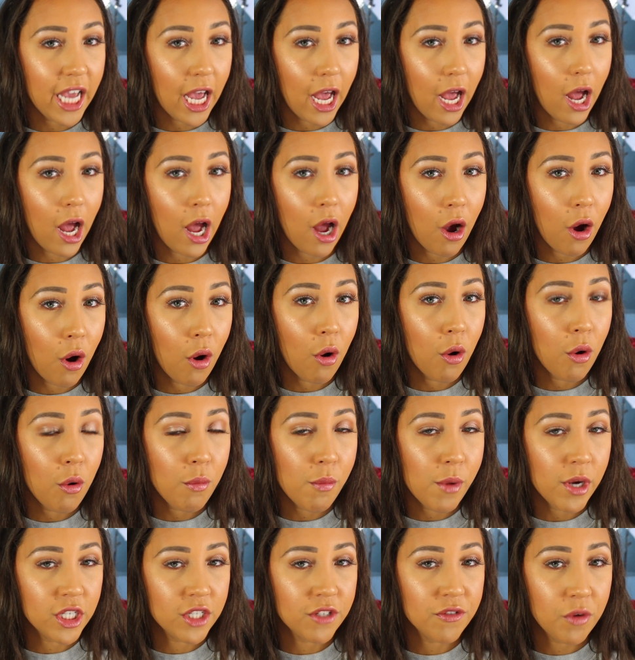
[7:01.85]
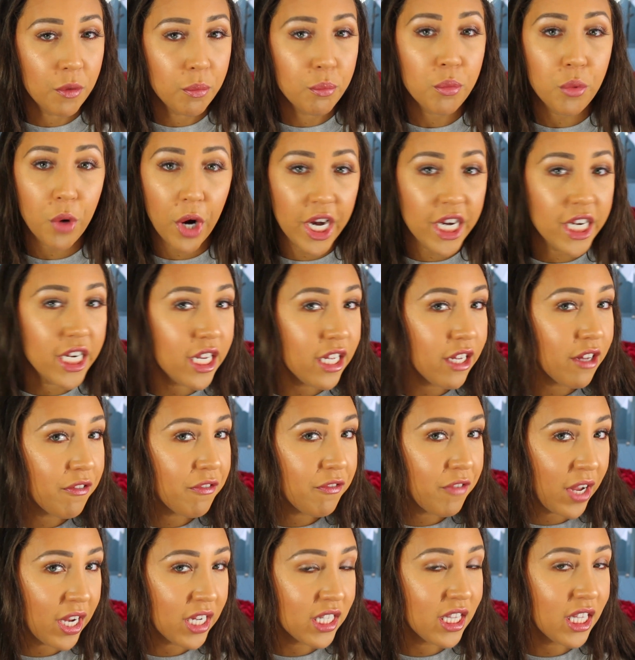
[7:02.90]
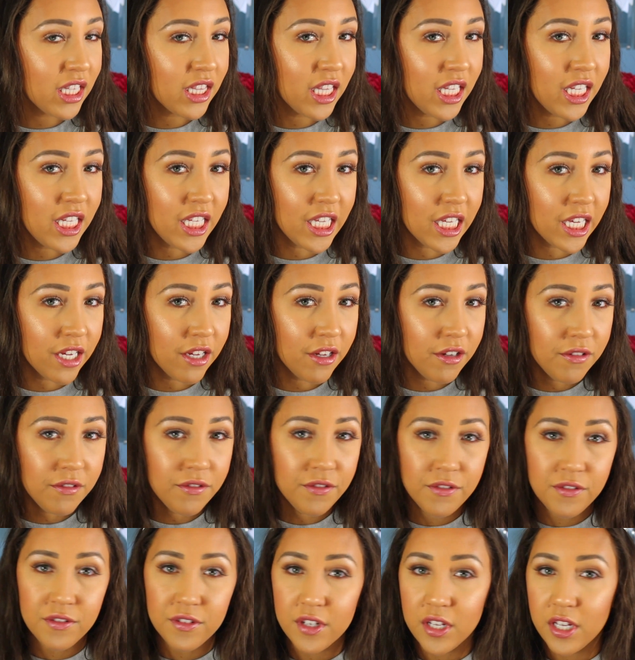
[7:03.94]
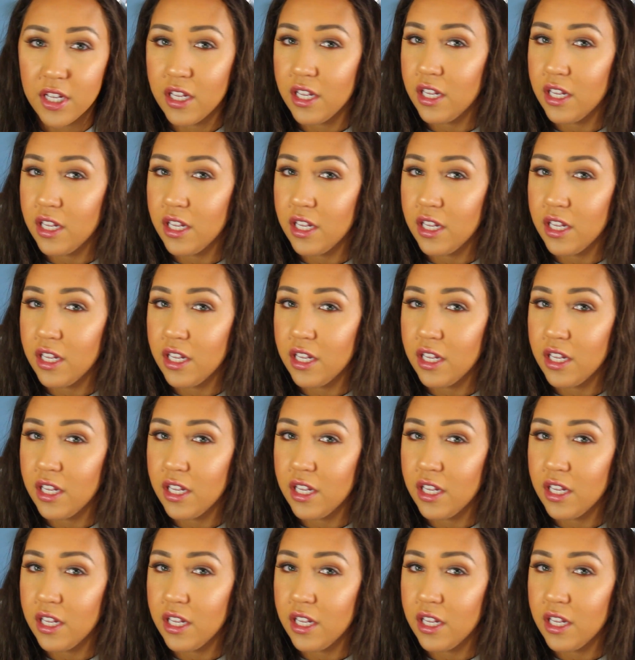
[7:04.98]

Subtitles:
how much of a brightening effect that they give.